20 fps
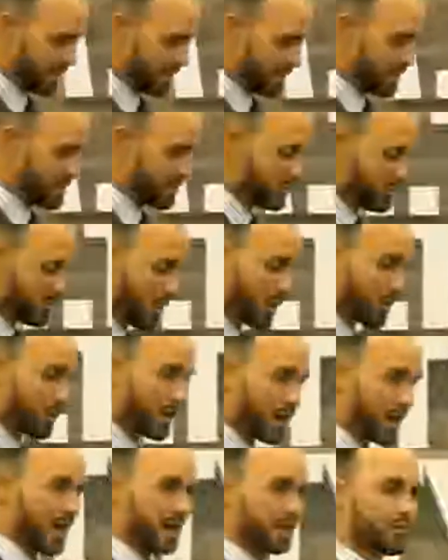if you don't
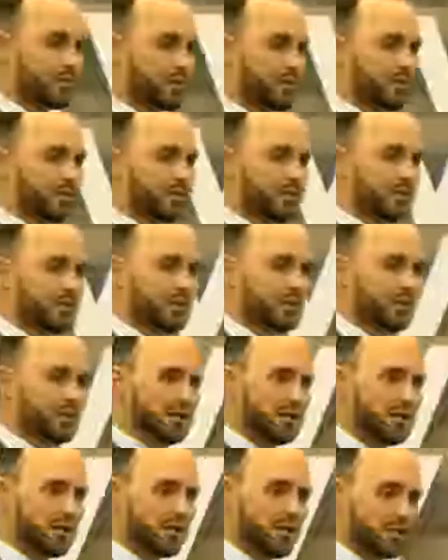honor it,
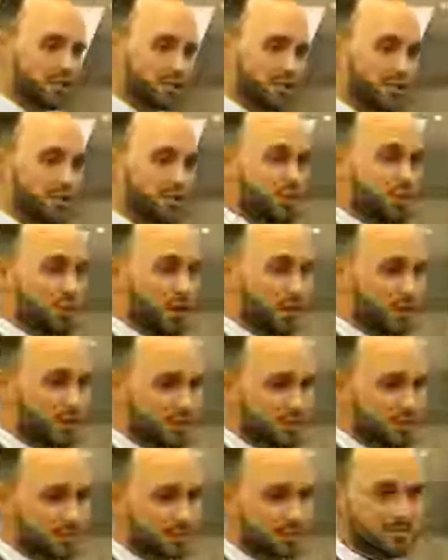there's
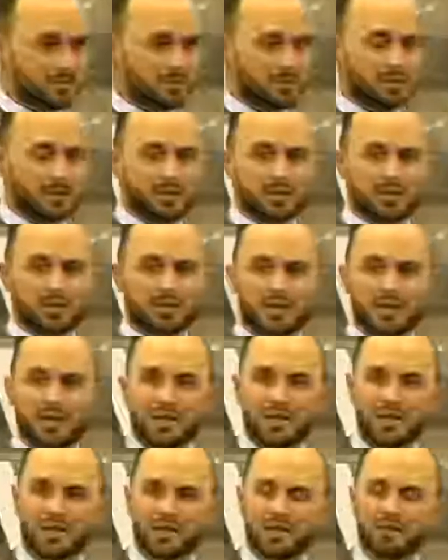destruction.
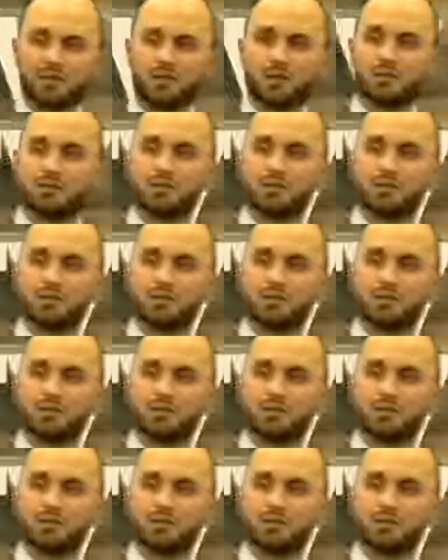If you